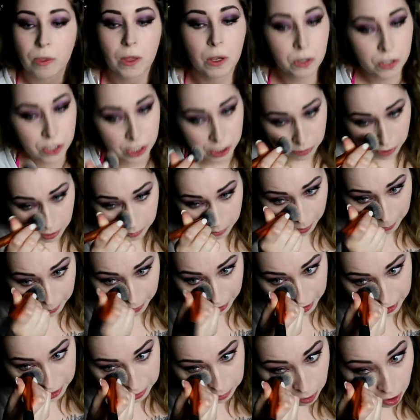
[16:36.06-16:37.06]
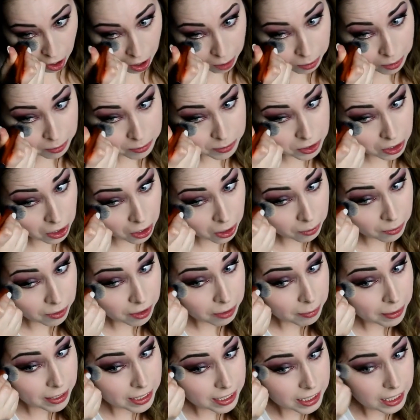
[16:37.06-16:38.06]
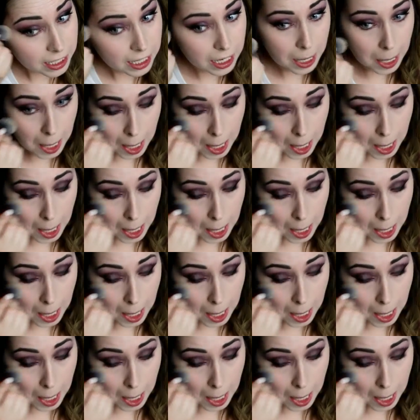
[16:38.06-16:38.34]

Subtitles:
which is where my biggest problems are with my skin.